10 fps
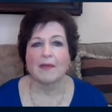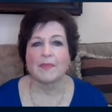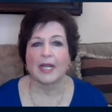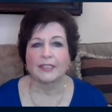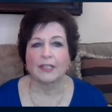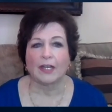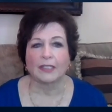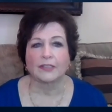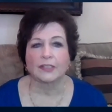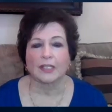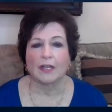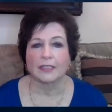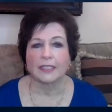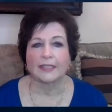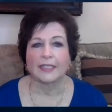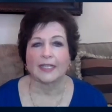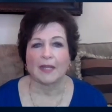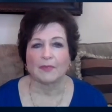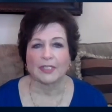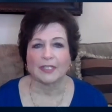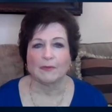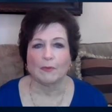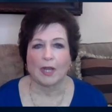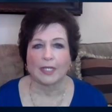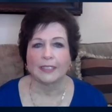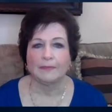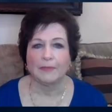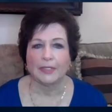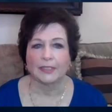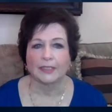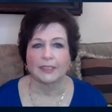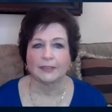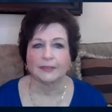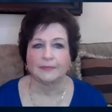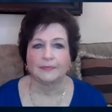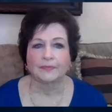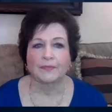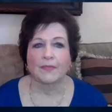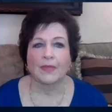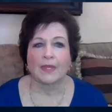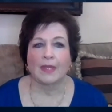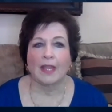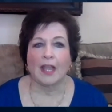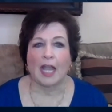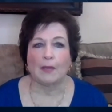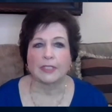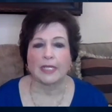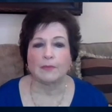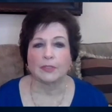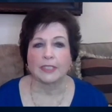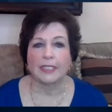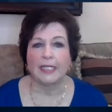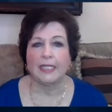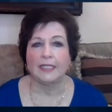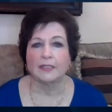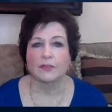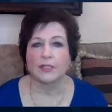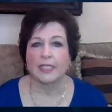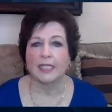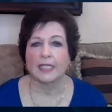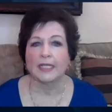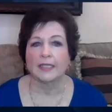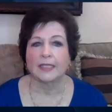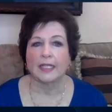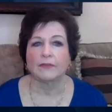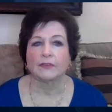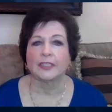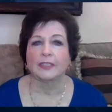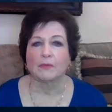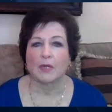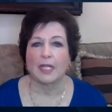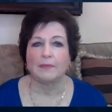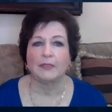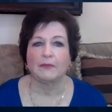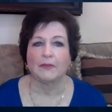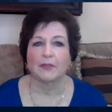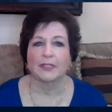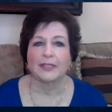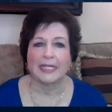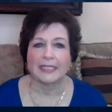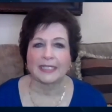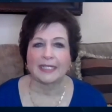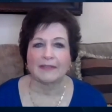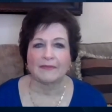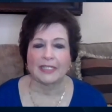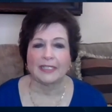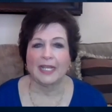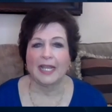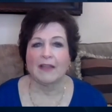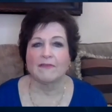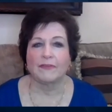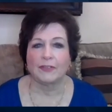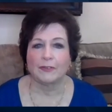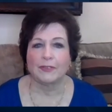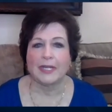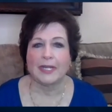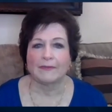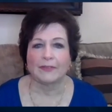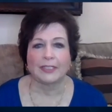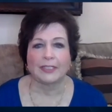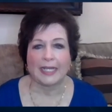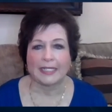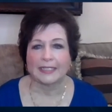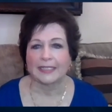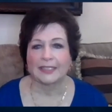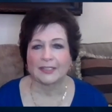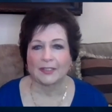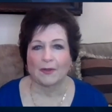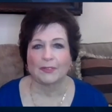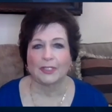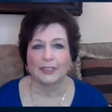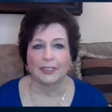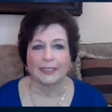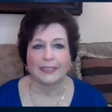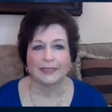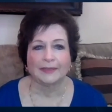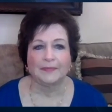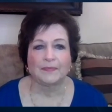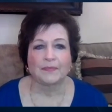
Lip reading: My doctors all said that I was a walking miracle. I was able to eat and drink again, thankfully, right before Thanksgiving. Food never tasted so good.